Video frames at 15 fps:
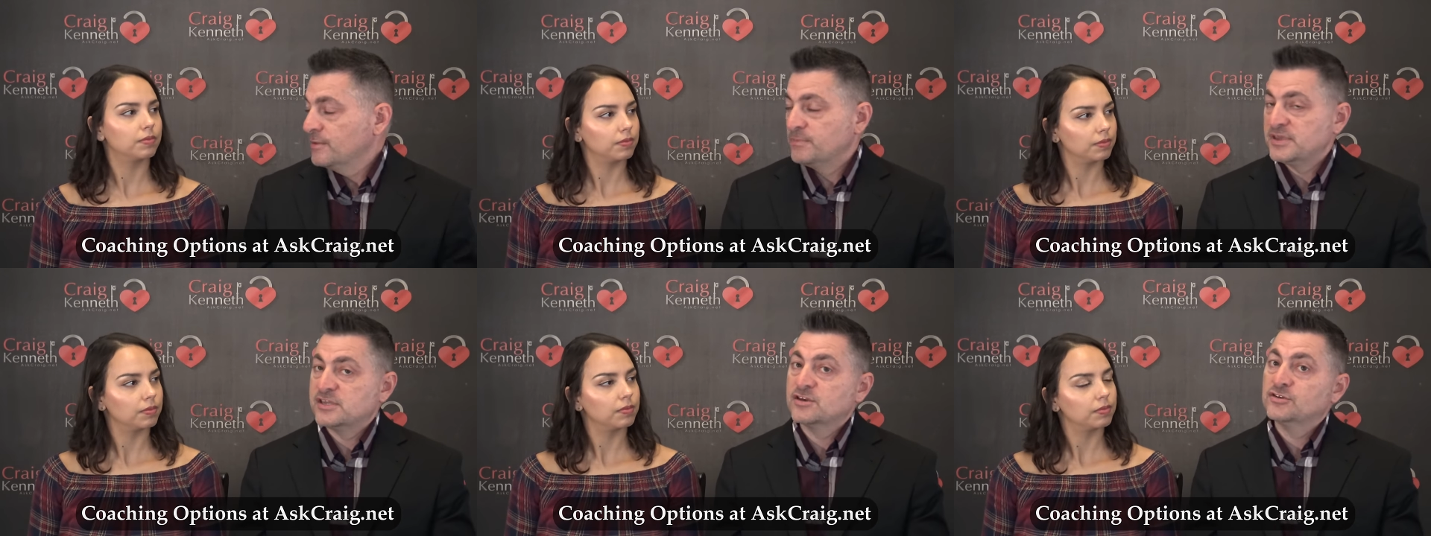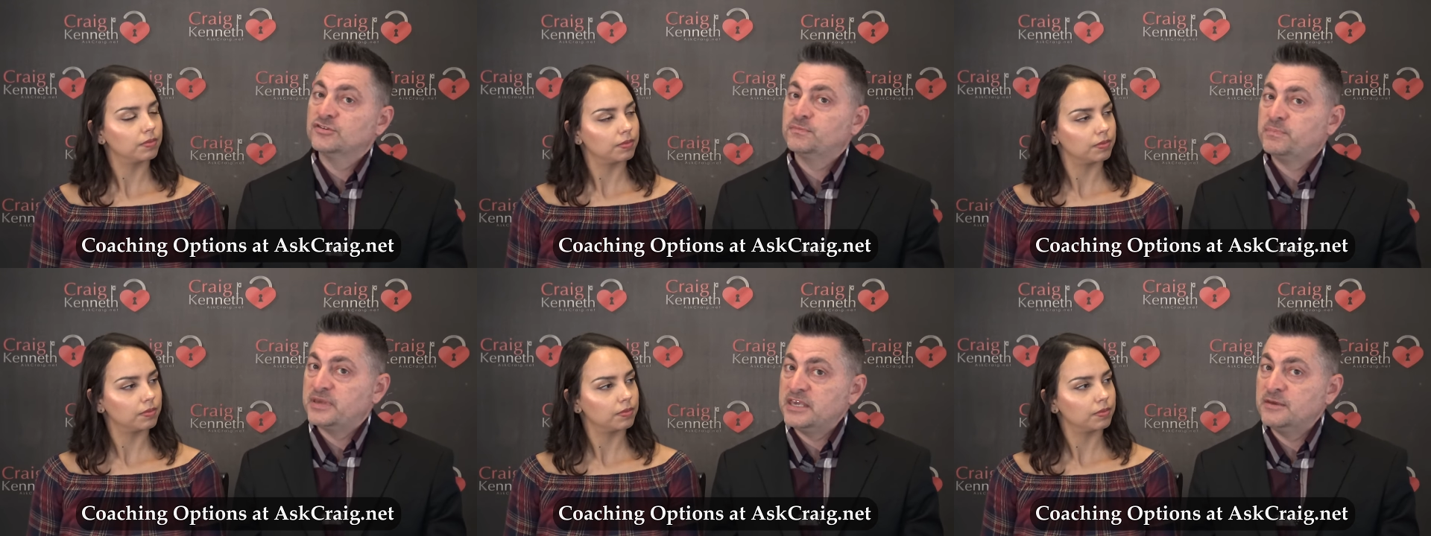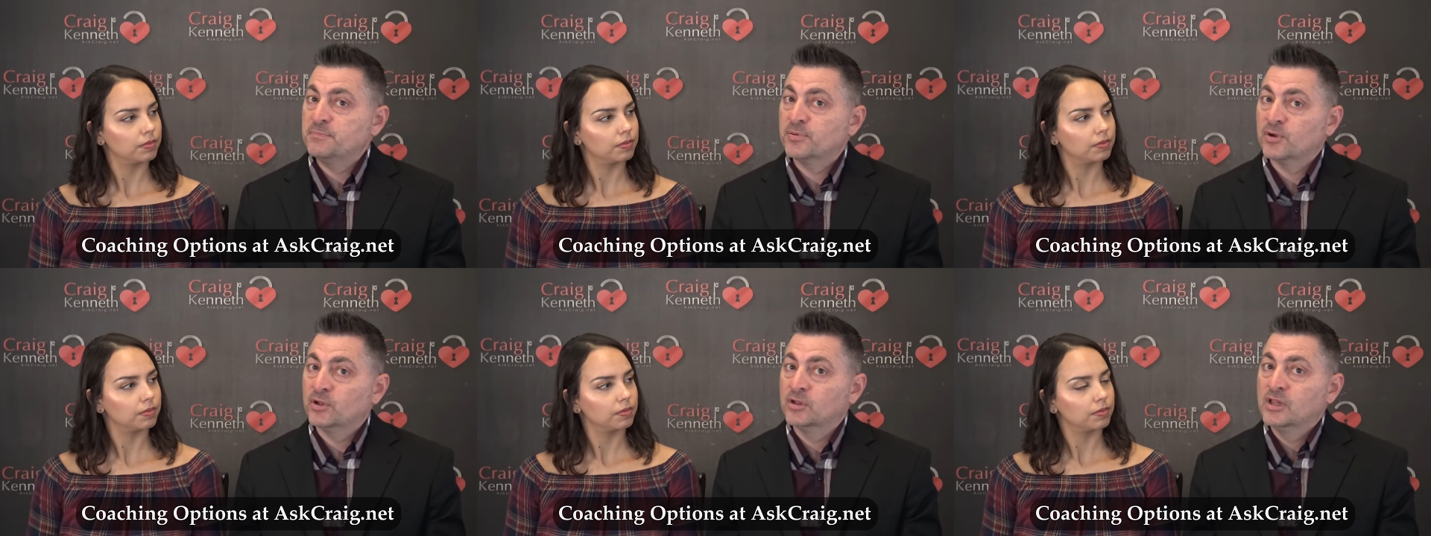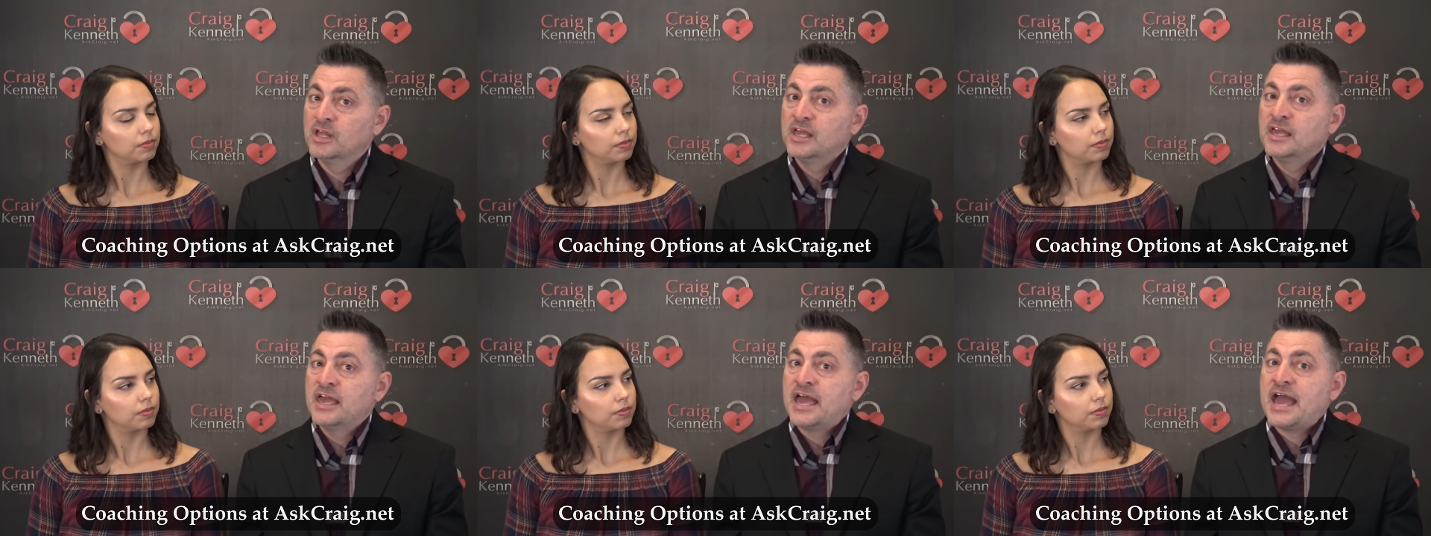Speaker 1: because people
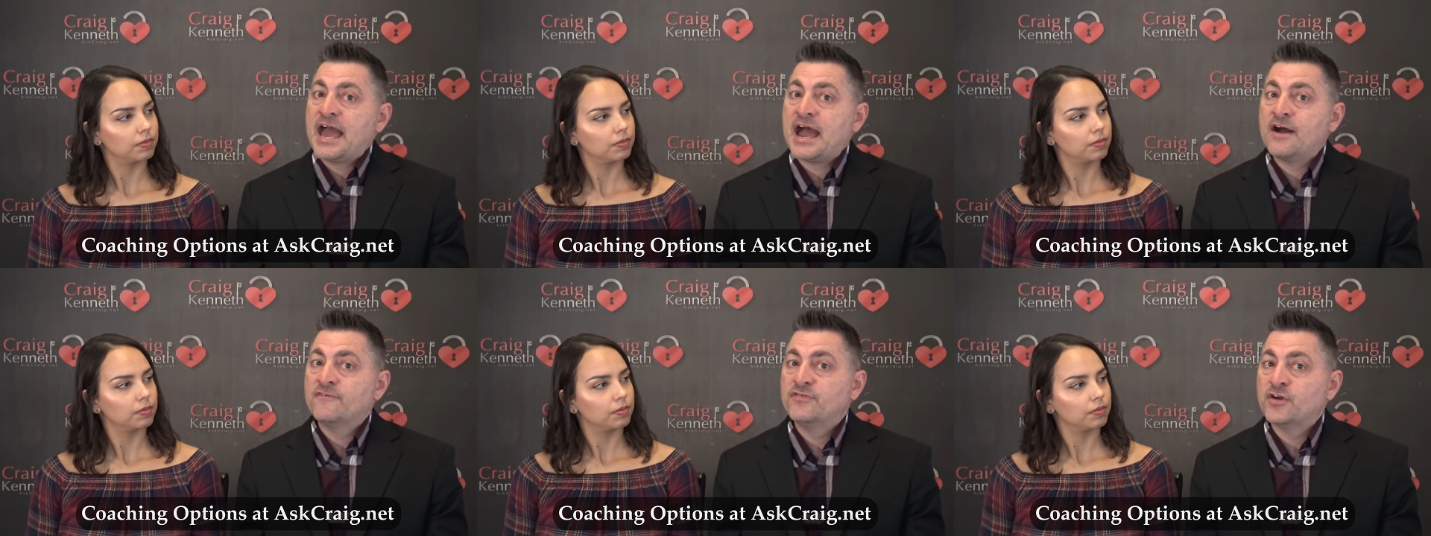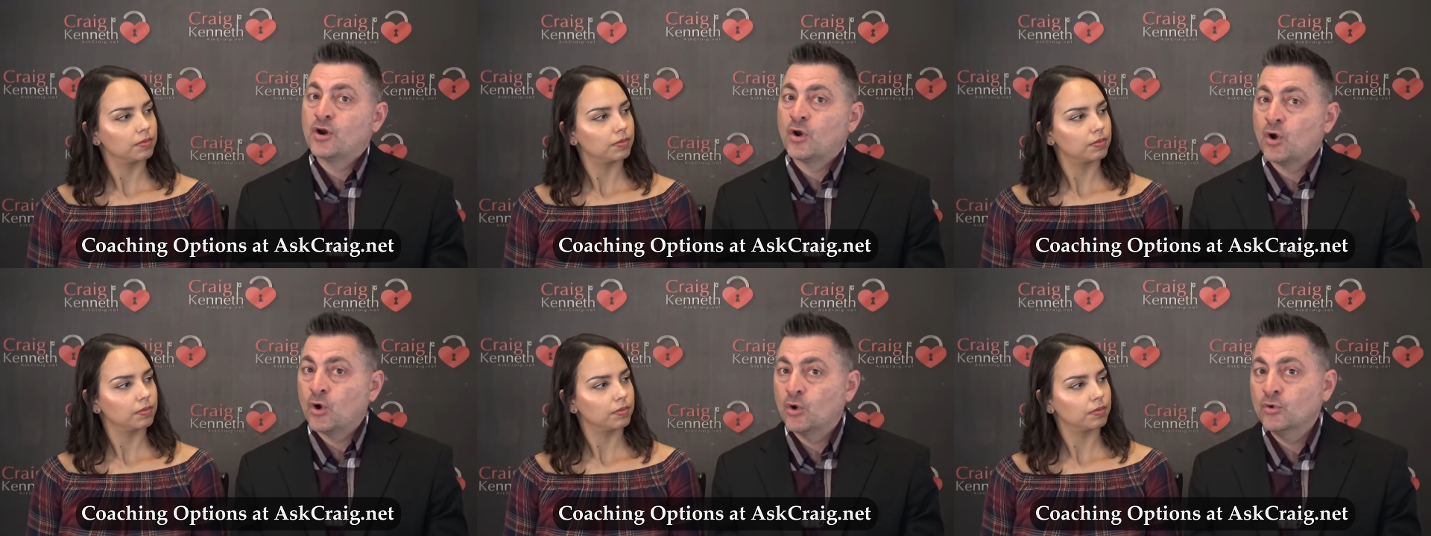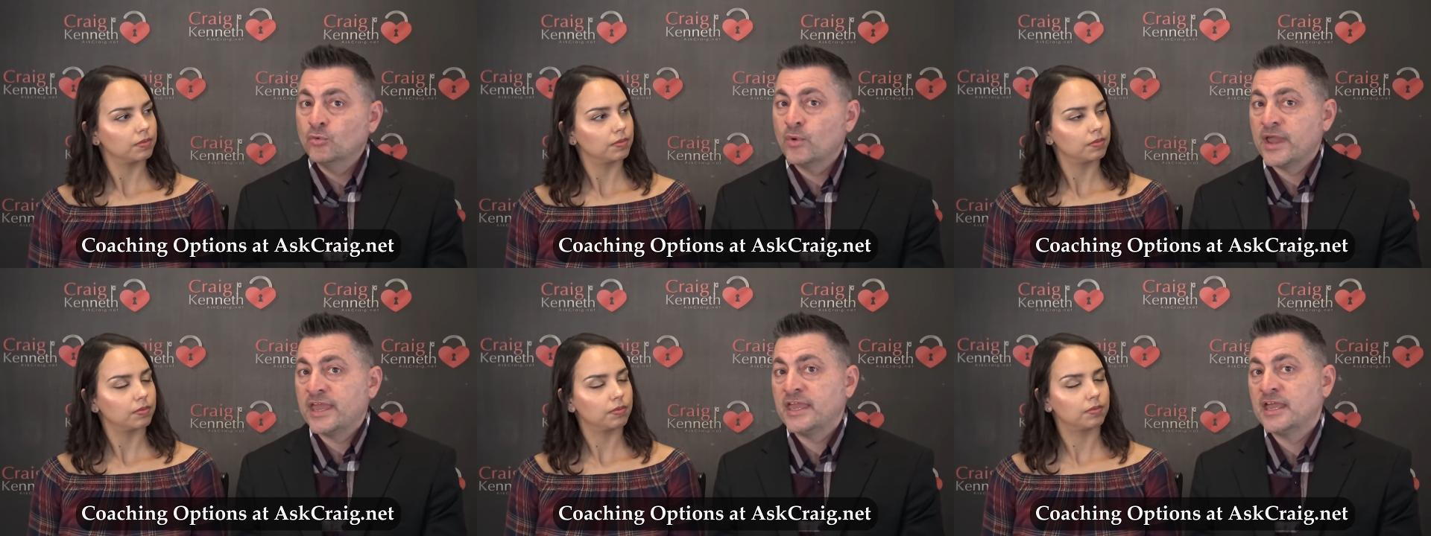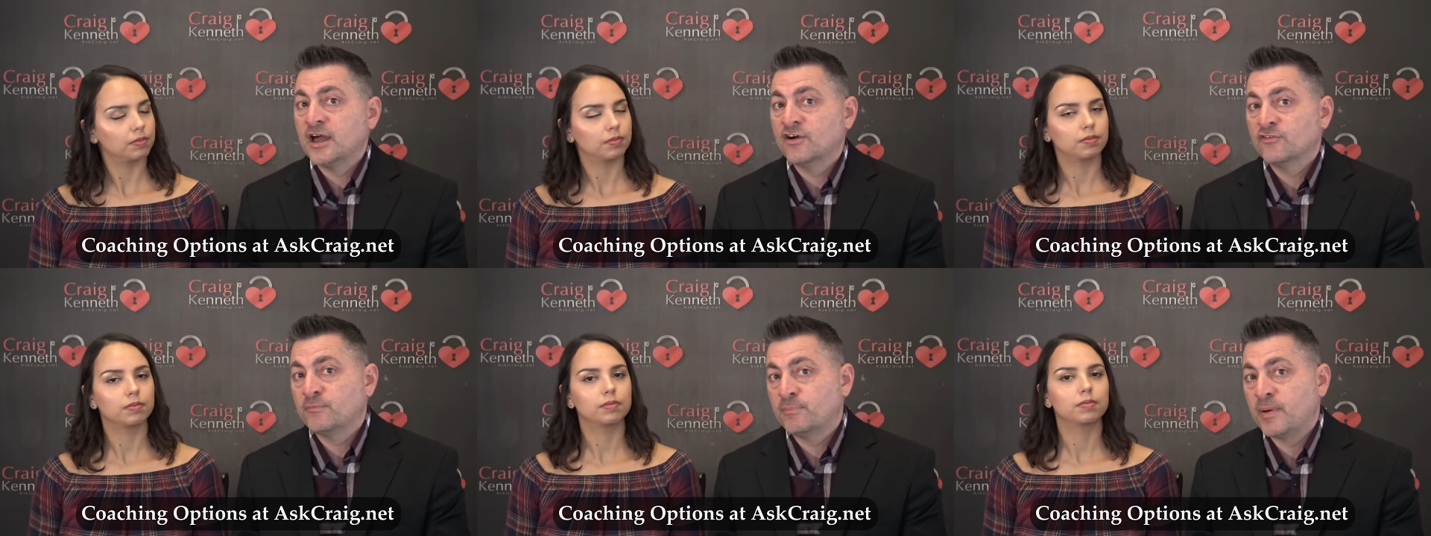have their own way
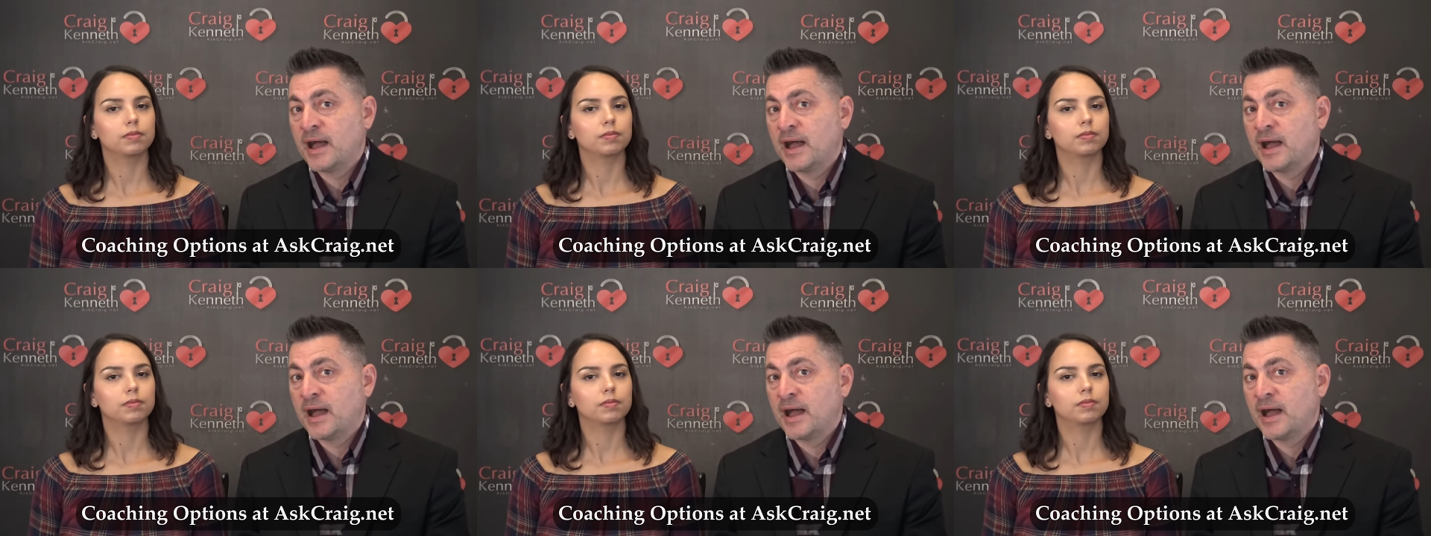of